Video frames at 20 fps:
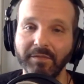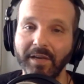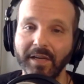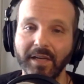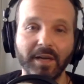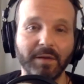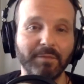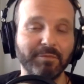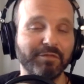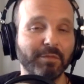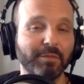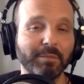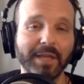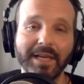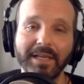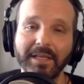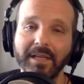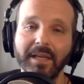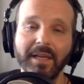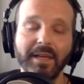I come from
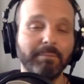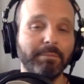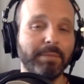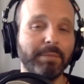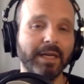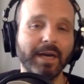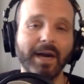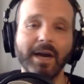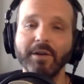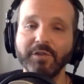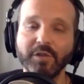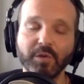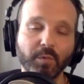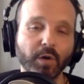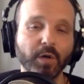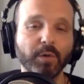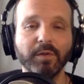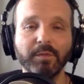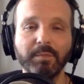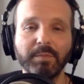like being hired to
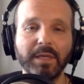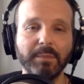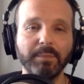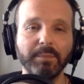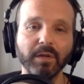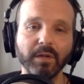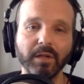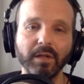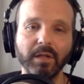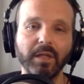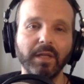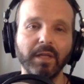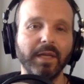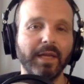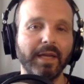work with people